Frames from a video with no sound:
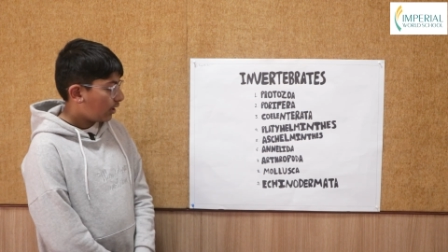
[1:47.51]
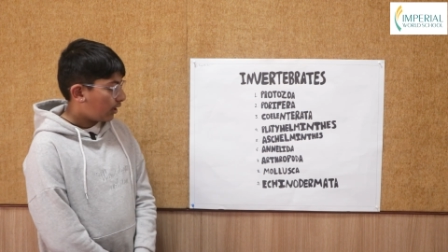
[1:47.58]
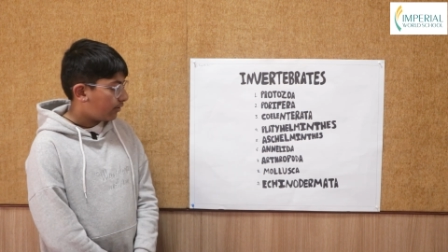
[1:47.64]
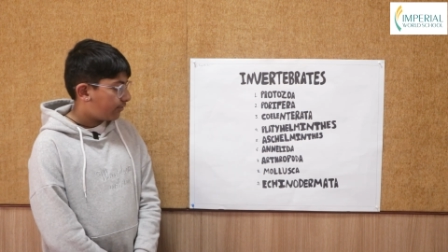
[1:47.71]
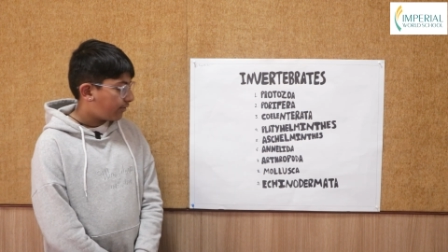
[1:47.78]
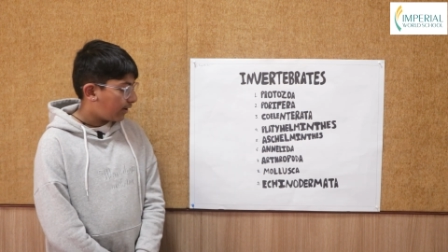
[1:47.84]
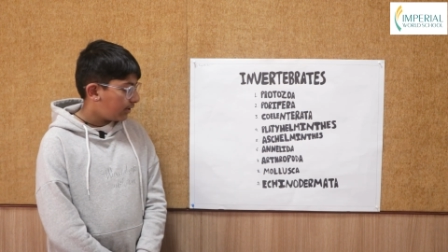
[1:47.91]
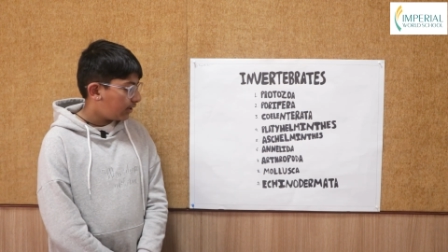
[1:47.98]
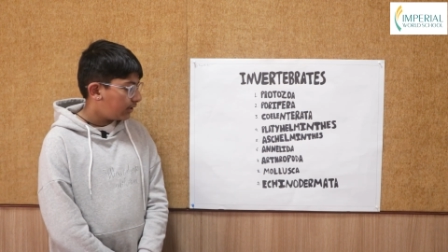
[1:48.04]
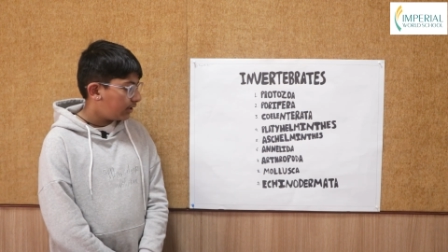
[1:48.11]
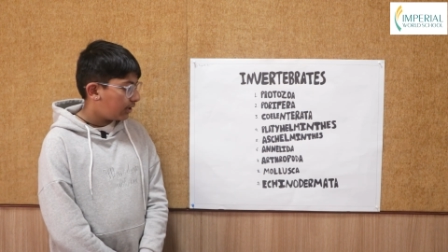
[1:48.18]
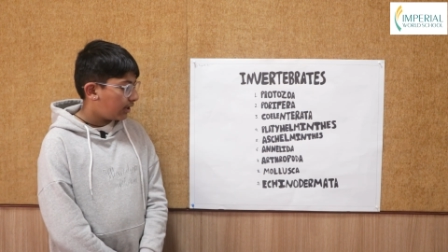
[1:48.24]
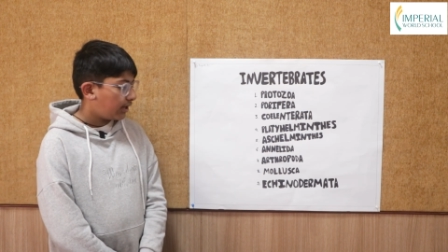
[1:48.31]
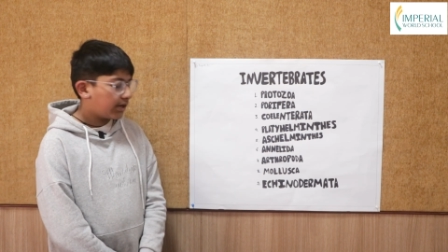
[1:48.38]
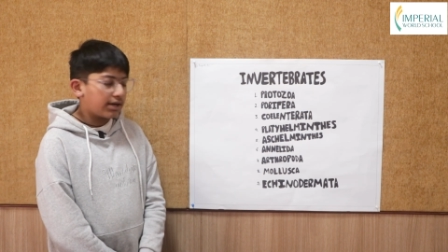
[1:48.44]
And
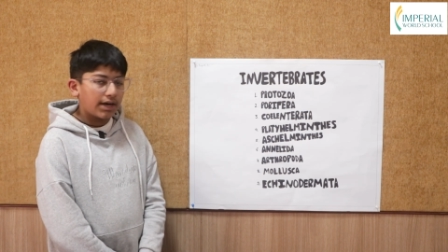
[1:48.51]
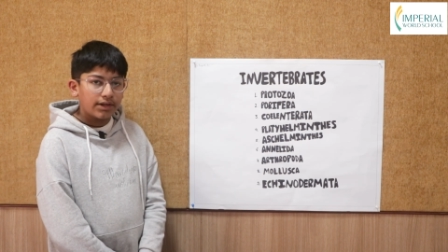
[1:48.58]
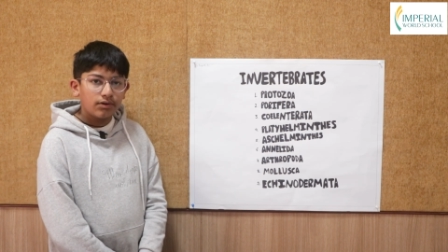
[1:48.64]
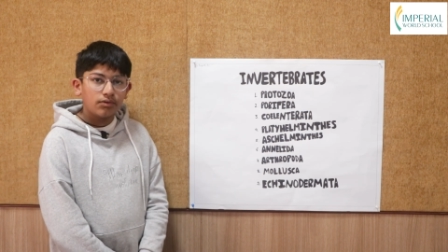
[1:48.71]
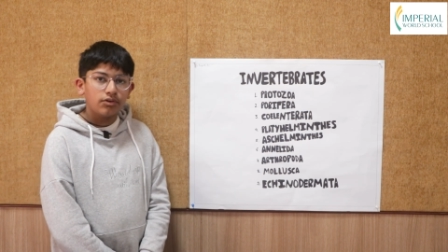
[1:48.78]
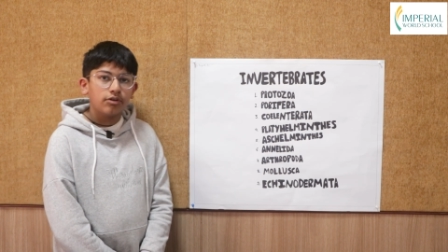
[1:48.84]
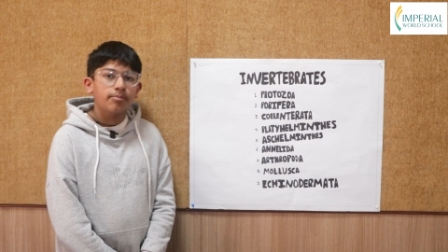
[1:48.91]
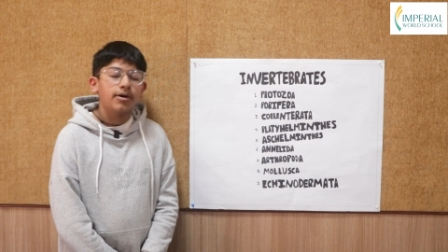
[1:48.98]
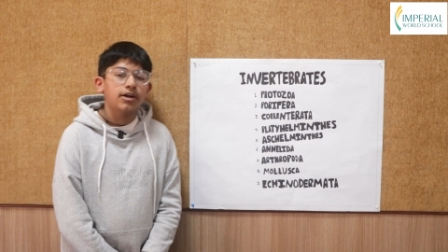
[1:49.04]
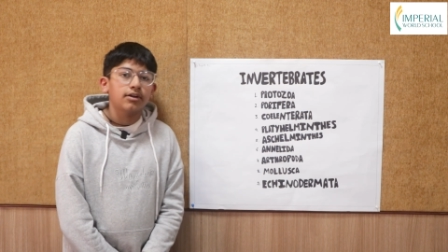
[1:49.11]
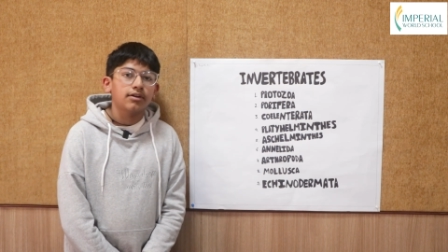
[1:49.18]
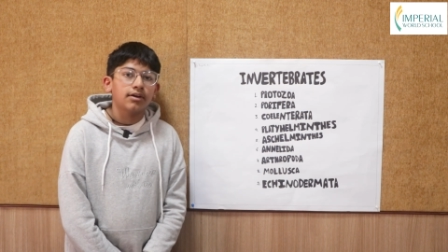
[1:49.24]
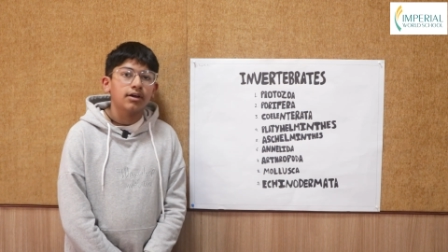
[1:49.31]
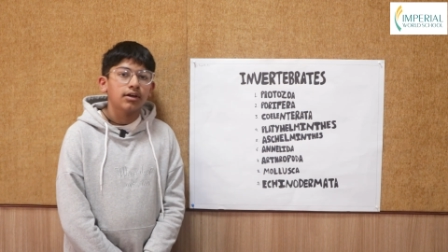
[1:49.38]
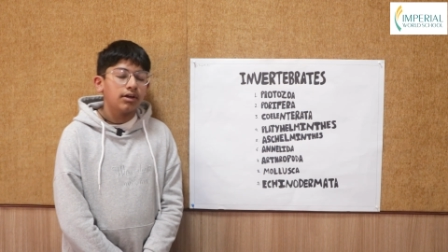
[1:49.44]
finally,
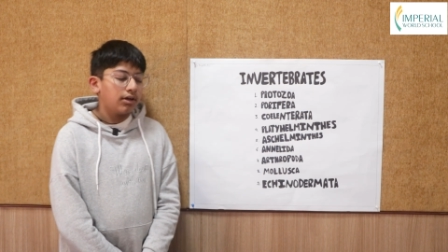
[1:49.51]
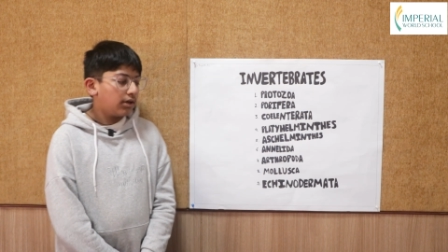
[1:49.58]
echinodermata,